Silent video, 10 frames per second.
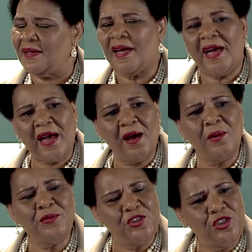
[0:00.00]
How
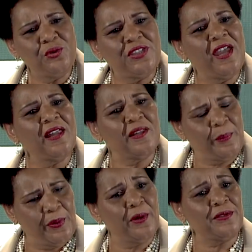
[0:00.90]
do you tell a
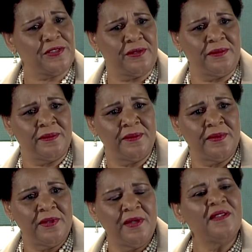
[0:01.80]
person
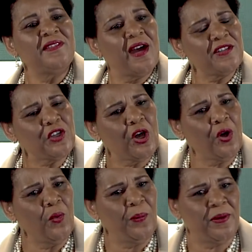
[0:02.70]
not to
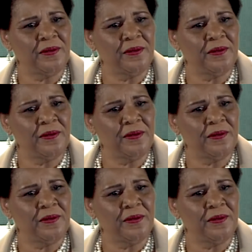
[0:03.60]
hope,